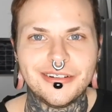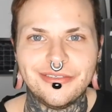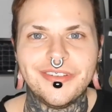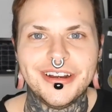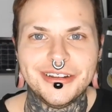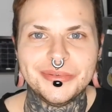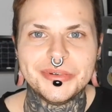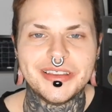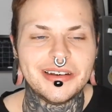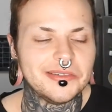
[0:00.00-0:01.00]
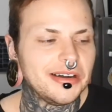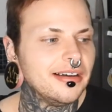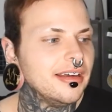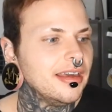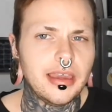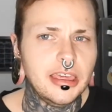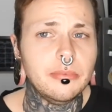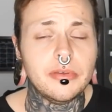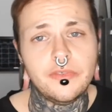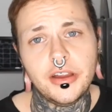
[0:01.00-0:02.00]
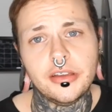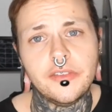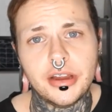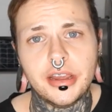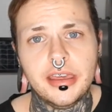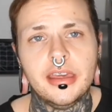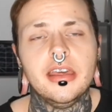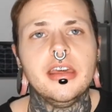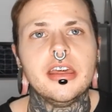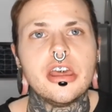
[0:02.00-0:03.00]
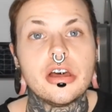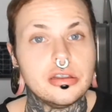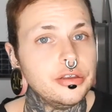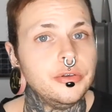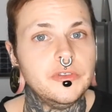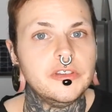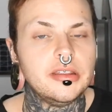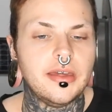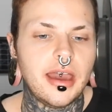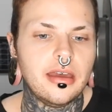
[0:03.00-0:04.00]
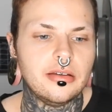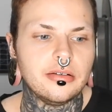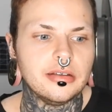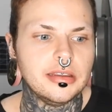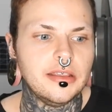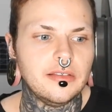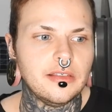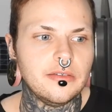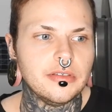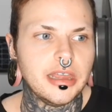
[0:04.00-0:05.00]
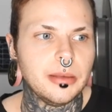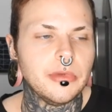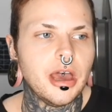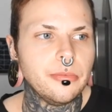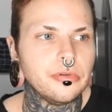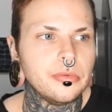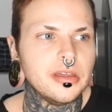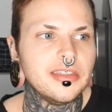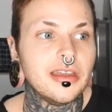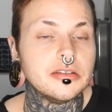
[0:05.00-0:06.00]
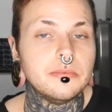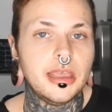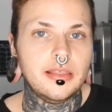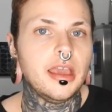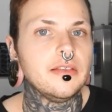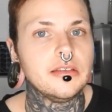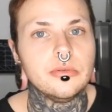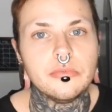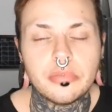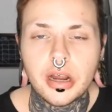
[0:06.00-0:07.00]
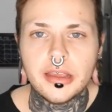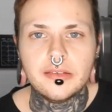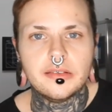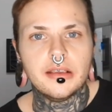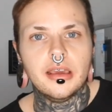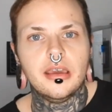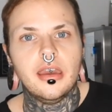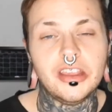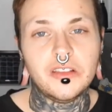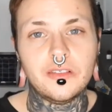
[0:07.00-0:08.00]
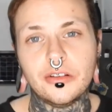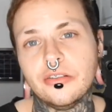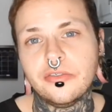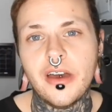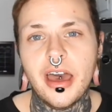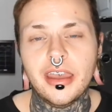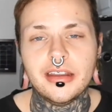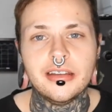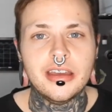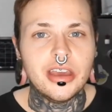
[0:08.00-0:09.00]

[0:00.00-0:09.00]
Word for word: certified 100% raw. I keep it very, very close to that or at least a level that I'm comfortable with that mainly has to do with price. A certified